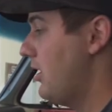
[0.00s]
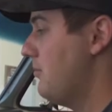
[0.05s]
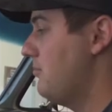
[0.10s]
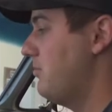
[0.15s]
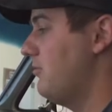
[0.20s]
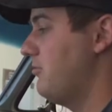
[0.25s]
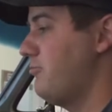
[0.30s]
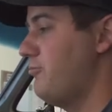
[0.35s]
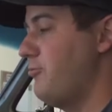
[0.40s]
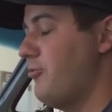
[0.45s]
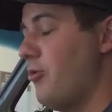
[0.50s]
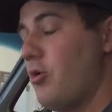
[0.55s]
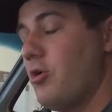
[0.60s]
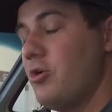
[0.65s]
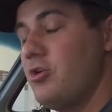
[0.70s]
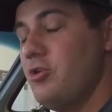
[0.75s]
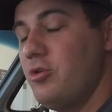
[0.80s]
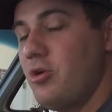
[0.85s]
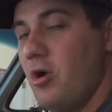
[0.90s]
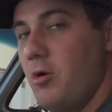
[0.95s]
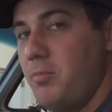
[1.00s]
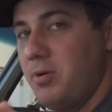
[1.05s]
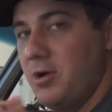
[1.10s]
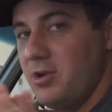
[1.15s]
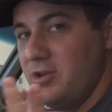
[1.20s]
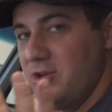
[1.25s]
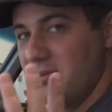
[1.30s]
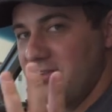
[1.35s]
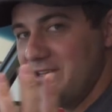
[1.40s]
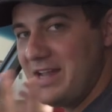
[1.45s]
before you go
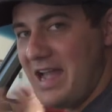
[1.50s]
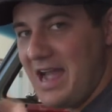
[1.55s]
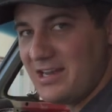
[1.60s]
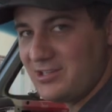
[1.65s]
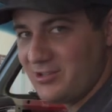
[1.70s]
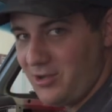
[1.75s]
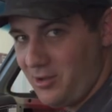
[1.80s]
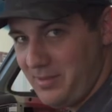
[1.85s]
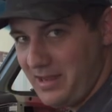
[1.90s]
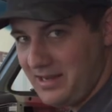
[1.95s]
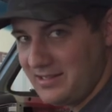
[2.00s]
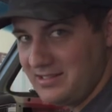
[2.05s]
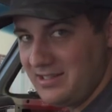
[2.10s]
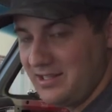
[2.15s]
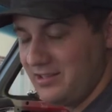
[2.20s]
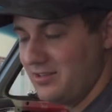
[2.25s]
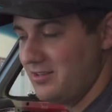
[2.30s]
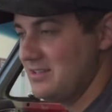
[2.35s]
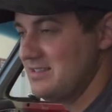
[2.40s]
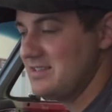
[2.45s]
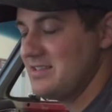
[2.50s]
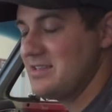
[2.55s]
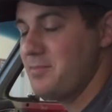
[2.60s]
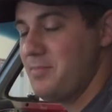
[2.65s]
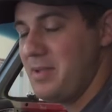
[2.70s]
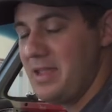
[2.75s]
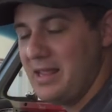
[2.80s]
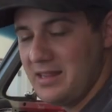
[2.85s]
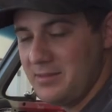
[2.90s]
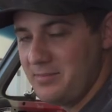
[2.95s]
putting your dash all back together because it's a
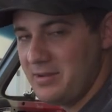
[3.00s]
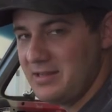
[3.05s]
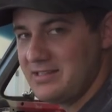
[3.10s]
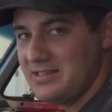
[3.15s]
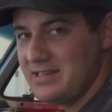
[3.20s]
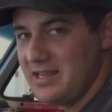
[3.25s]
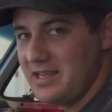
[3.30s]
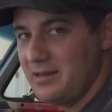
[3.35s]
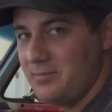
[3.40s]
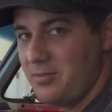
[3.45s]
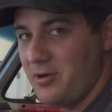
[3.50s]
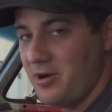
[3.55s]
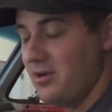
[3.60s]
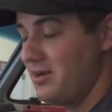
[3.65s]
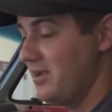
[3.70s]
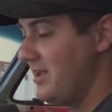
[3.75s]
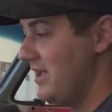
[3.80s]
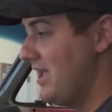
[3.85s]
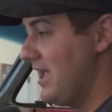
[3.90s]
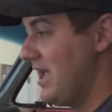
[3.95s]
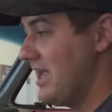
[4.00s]
pain in the butt to take it apart.